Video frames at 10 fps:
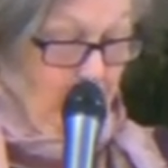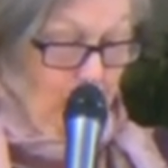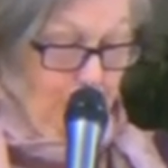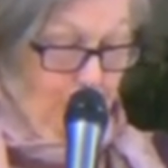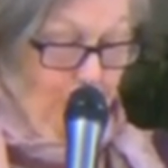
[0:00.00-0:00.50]

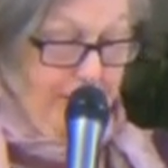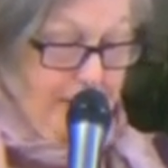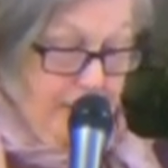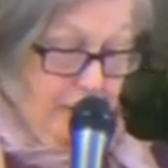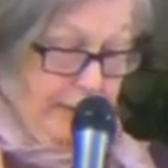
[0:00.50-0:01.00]
Her point
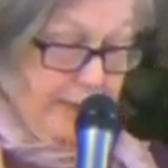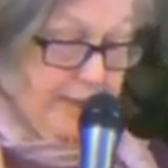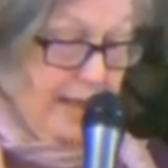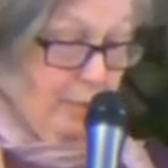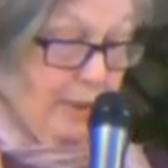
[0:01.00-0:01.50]
here is
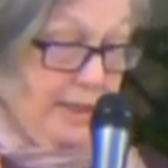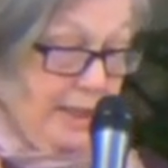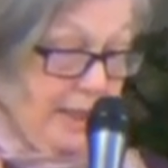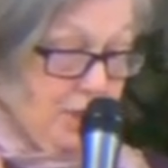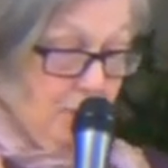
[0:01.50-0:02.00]
that we
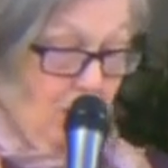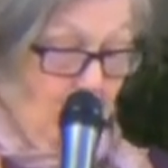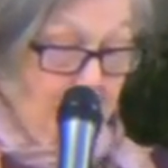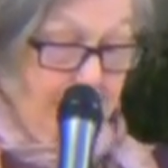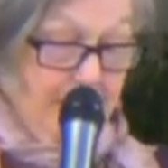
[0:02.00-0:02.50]
need to
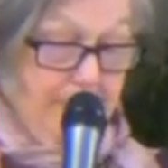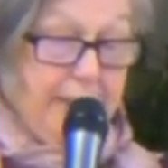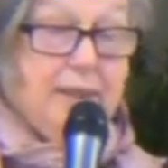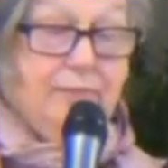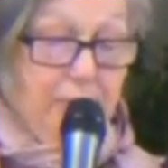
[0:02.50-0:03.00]
all be
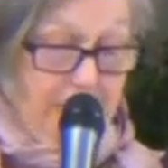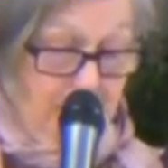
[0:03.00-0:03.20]
committed for the